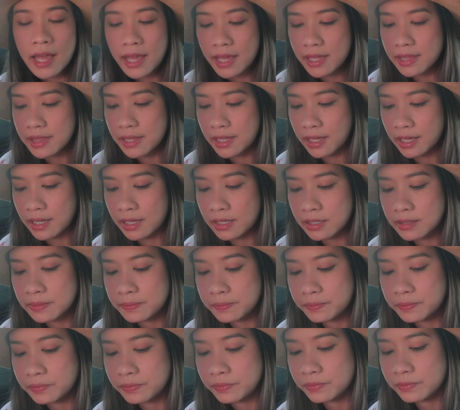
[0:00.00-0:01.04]
and then
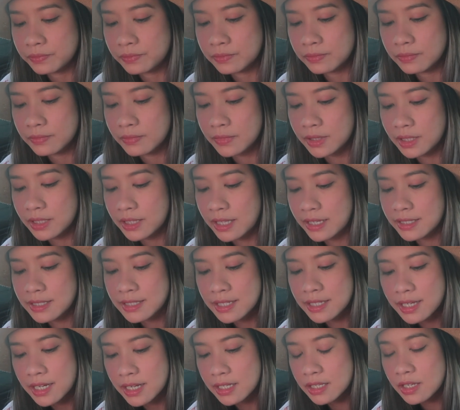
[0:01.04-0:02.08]

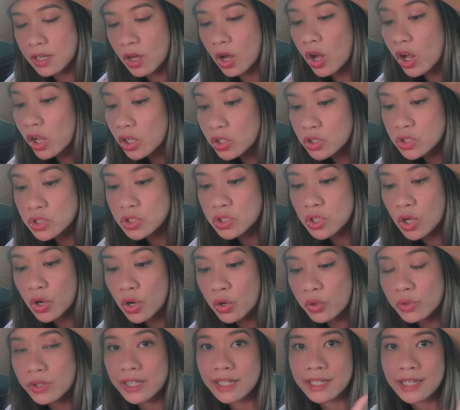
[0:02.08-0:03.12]
that's it.
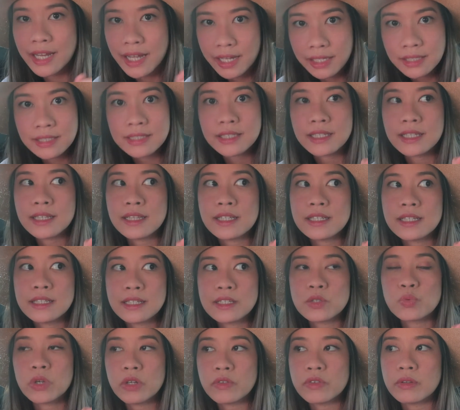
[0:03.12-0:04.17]
Also, the next, and this
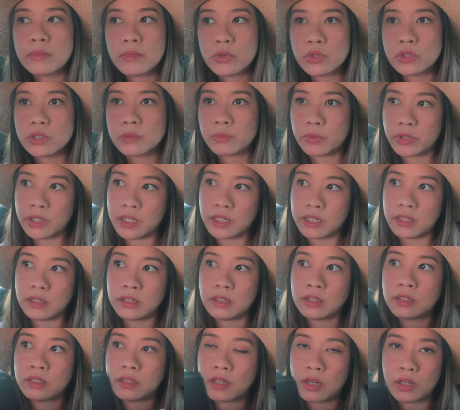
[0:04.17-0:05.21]
is one of the most important
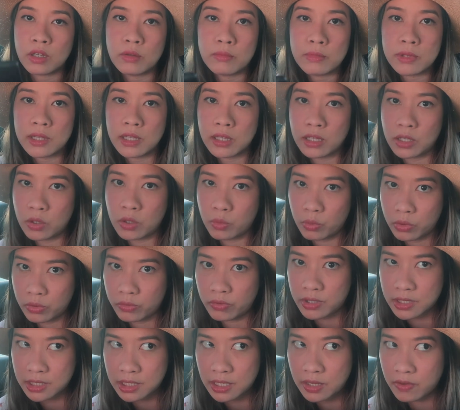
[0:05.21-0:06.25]
documents that you will
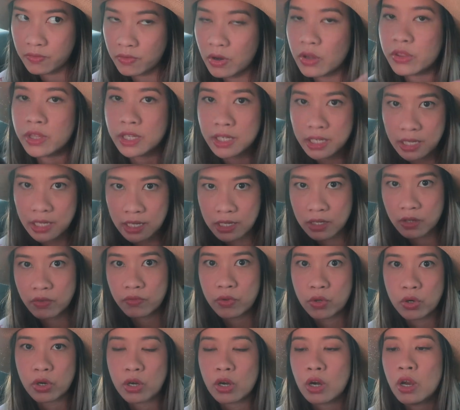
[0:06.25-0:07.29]
receive on the day of
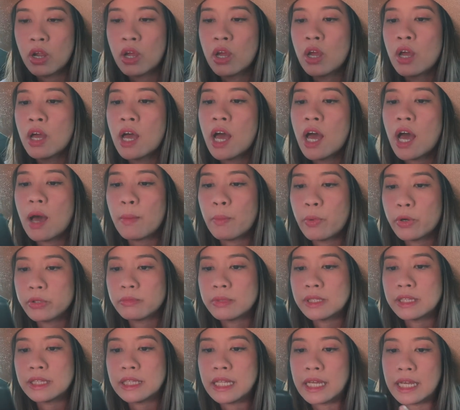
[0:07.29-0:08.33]
your
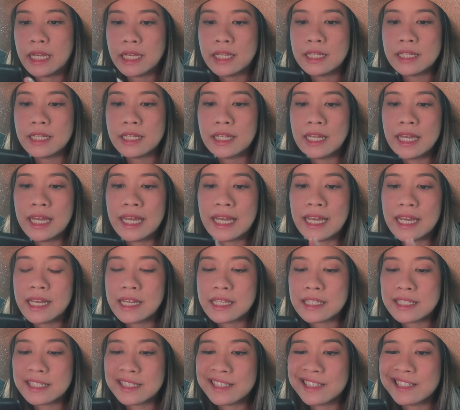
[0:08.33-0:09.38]
appointment day,
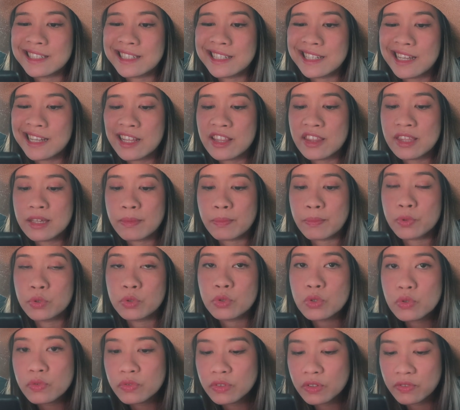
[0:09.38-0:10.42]
is the
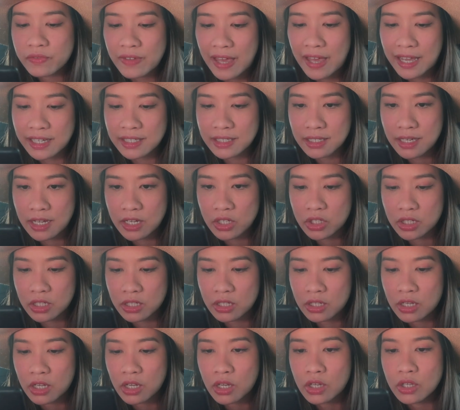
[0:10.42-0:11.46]
proof of vaccination.
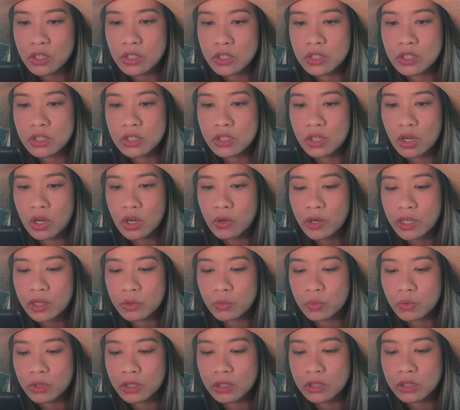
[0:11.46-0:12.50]
So it
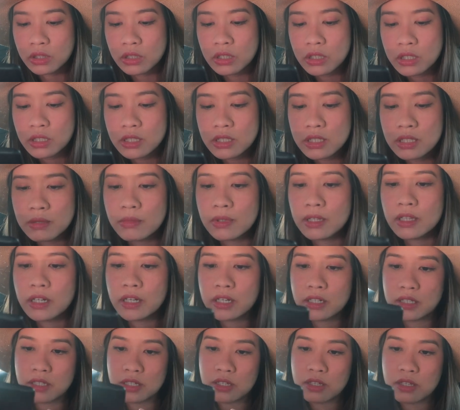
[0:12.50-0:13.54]
will look
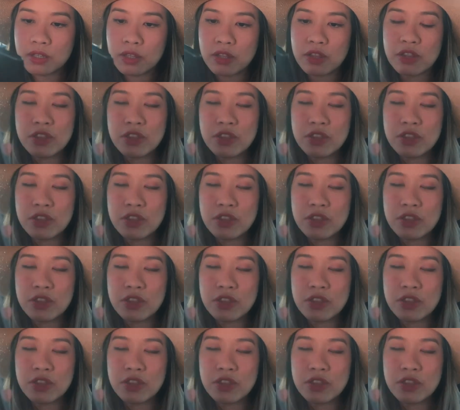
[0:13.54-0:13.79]
similar to